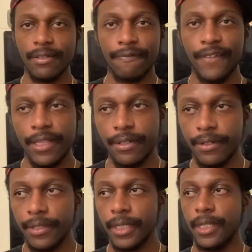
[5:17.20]

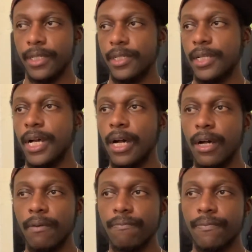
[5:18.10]
defender.
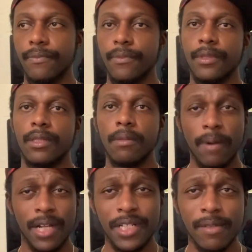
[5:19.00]

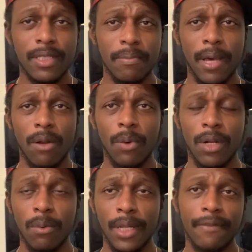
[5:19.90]
LeBron James is a better
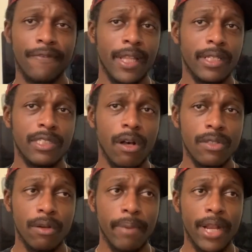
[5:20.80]
101 defender. He's
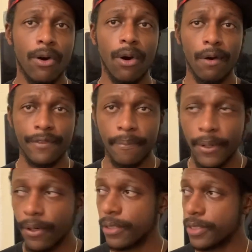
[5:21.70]
also better off the
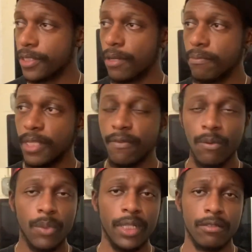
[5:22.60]
ball. You know, even
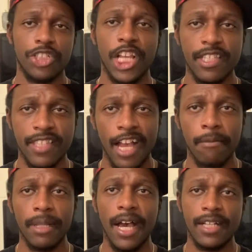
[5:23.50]
when chased down
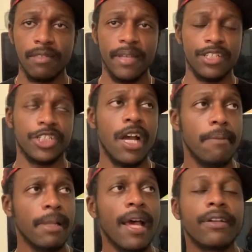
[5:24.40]
blocks, better shot
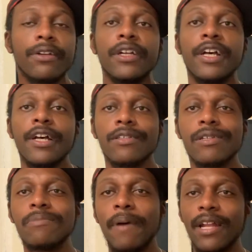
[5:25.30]
blocker. So he's
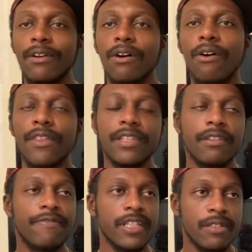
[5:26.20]
better on the
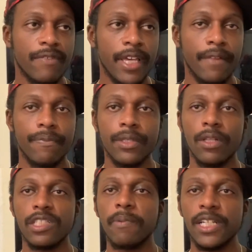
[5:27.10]
defensive end, you know,
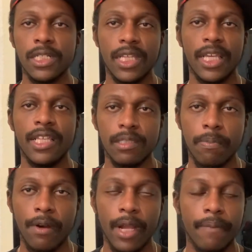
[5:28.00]
especially in his prime.